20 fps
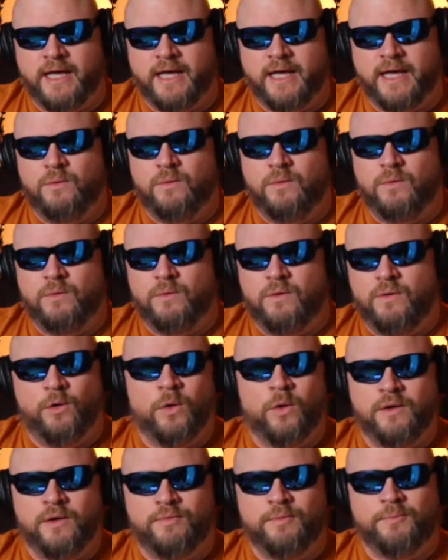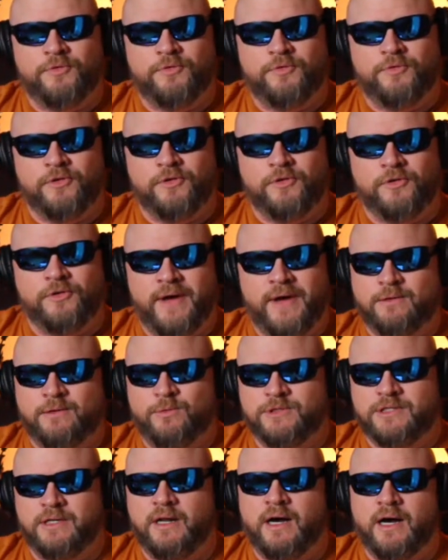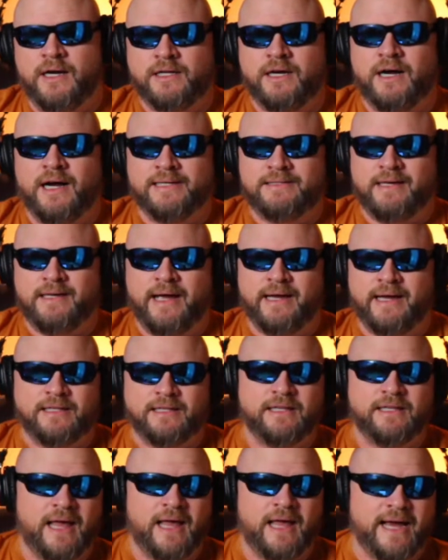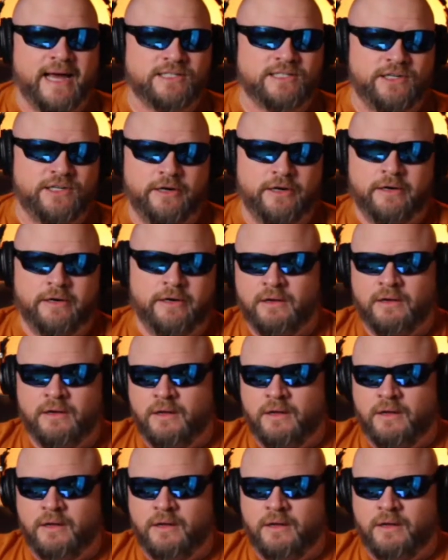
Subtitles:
I know one of them for a fact was a non-contact. And then last year,